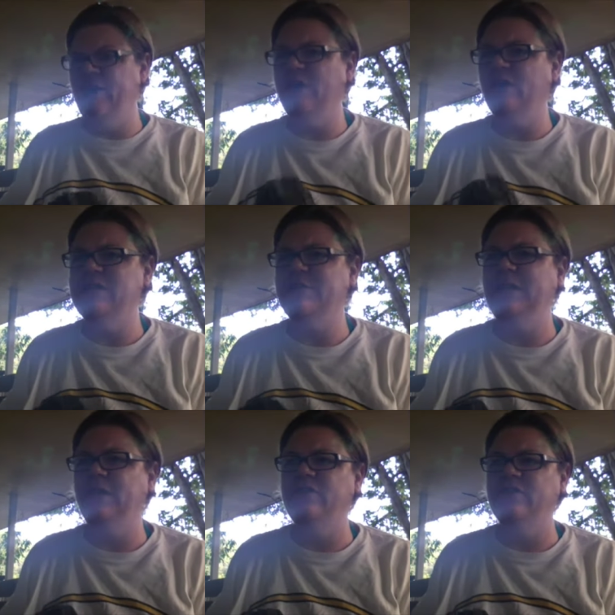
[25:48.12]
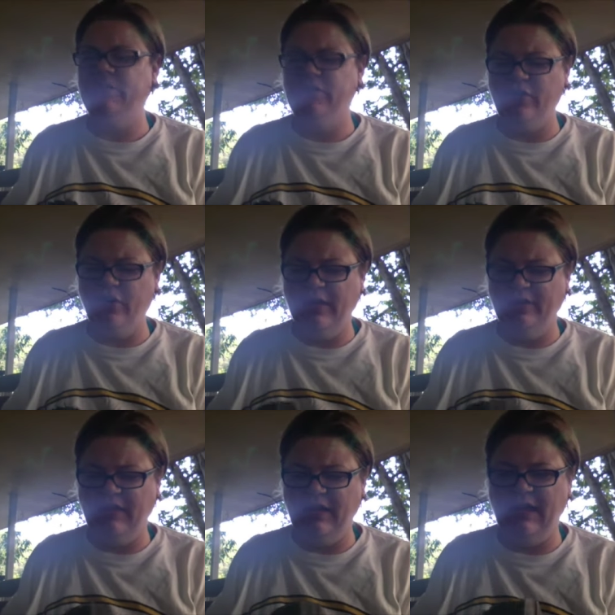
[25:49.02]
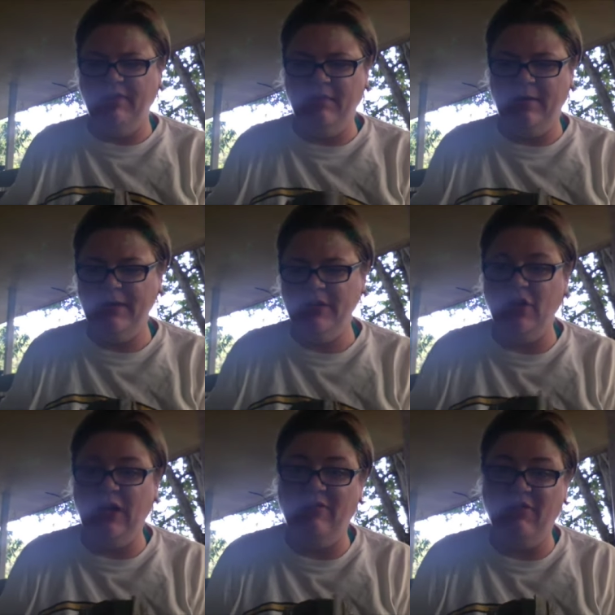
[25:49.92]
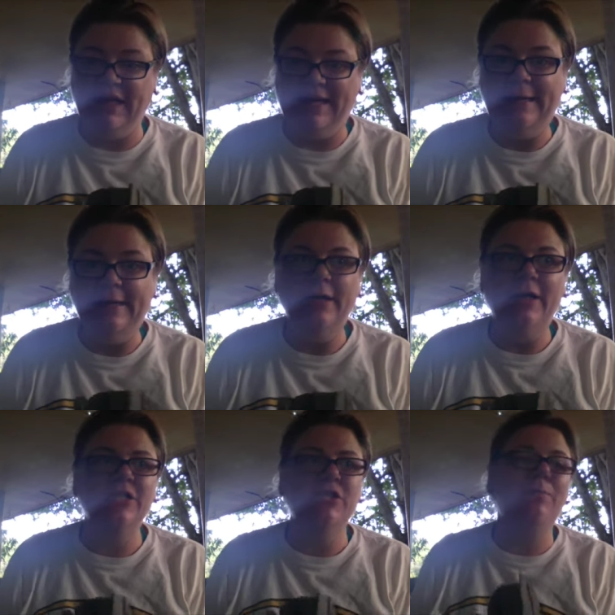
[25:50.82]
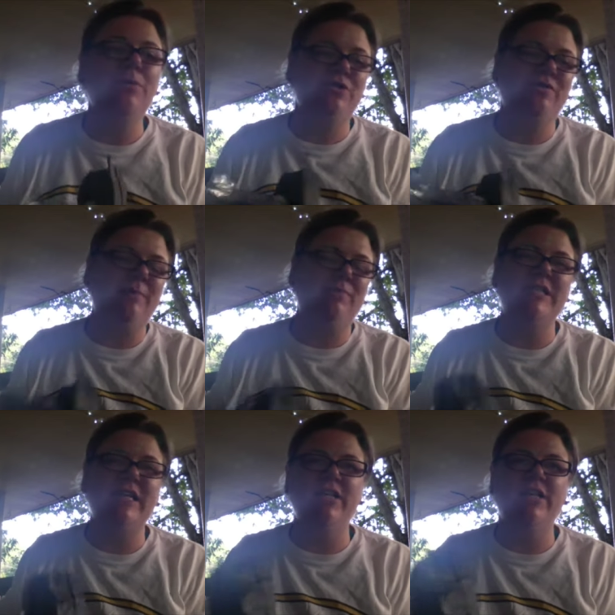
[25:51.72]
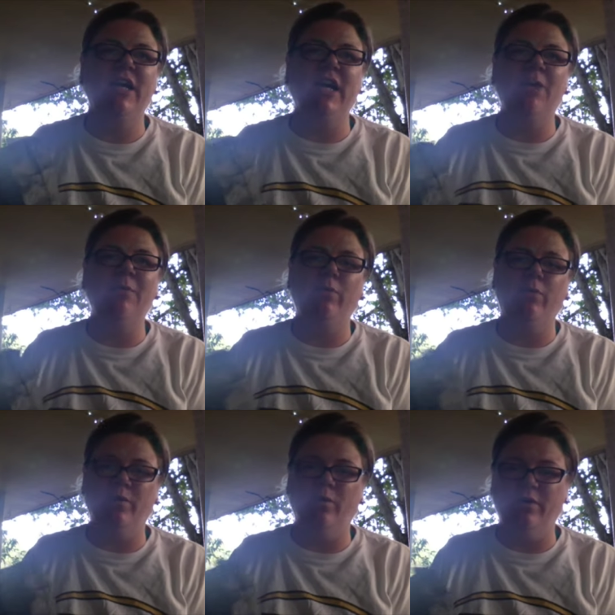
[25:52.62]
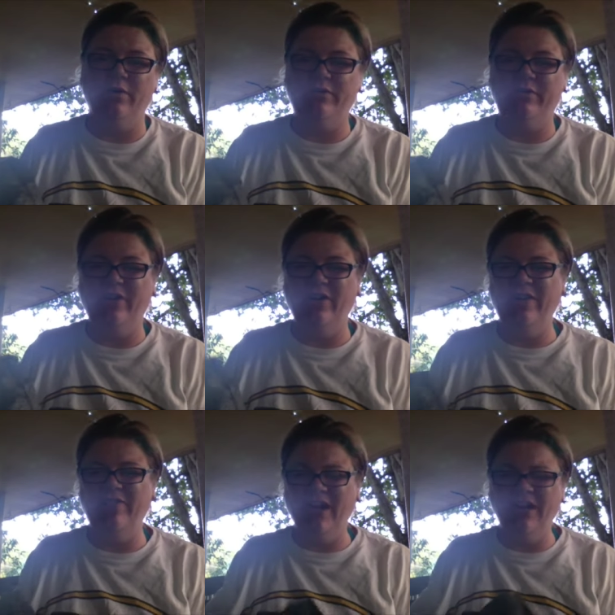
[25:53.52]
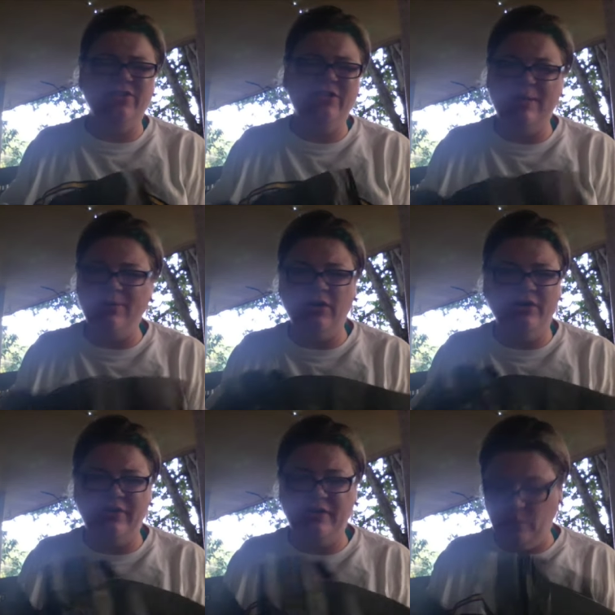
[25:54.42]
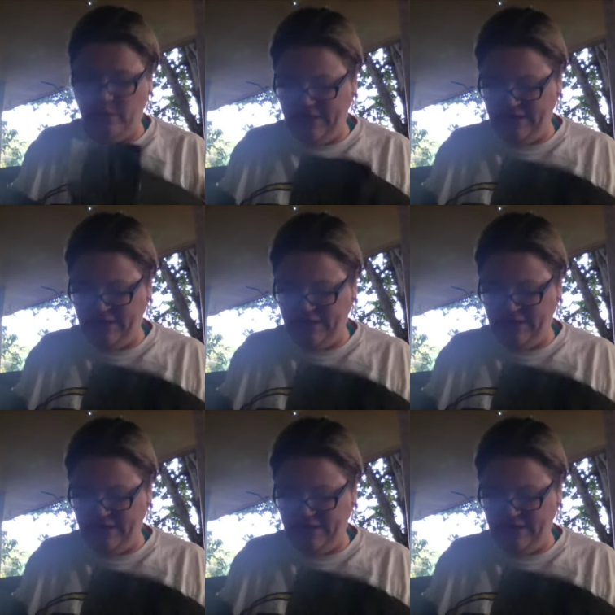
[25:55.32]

I got something else that was so love so lovely, so beautifully presented, and I can't remember what it was. So if I do come across it this week,